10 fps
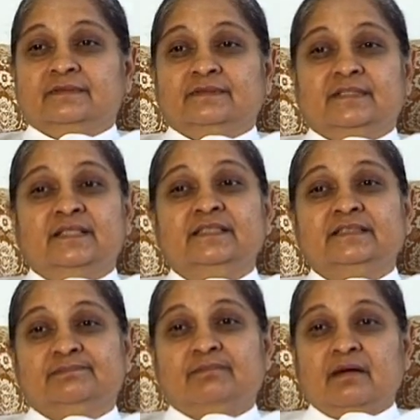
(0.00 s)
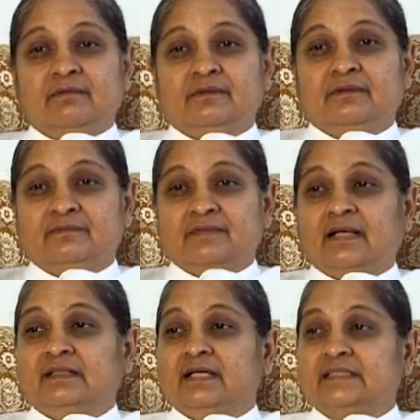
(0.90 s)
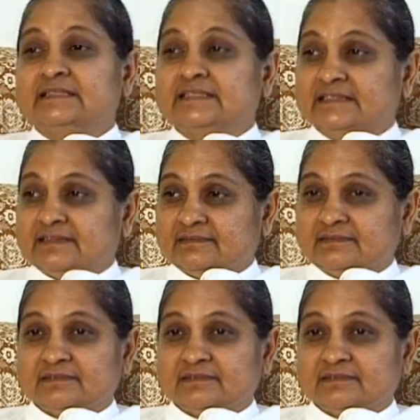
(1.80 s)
this power of Dada's